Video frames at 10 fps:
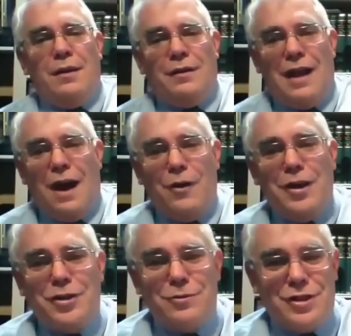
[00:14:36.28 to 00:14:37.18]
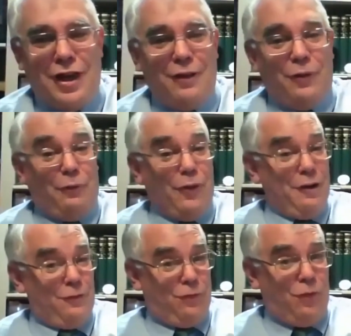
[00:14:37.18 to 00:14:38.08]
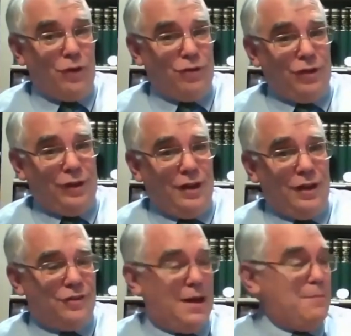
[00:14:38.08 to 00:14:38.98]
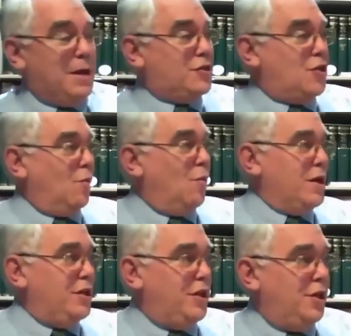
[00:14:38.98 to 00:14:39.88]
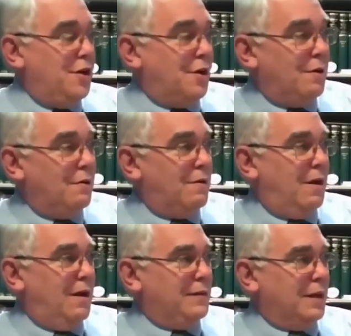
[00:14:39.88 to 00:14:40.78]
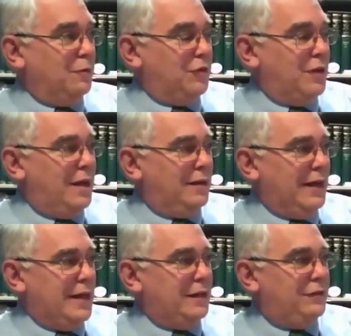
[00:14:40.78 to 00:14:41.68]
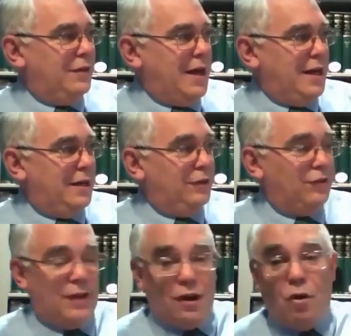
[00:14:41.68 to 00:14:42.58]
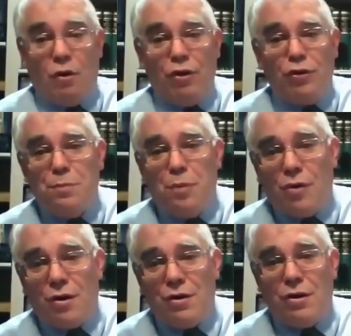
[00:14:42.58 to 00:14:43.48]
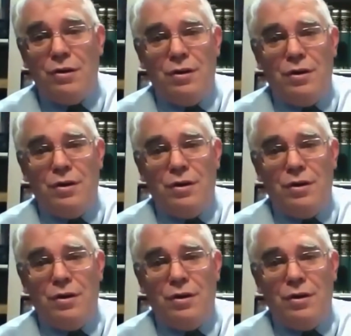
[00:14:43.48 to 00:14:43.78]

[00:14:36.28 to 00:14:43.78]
Now, interestingly, reinforcing this, and I'm not sure what year, I think it was in the late 1880s, that Horace Porter,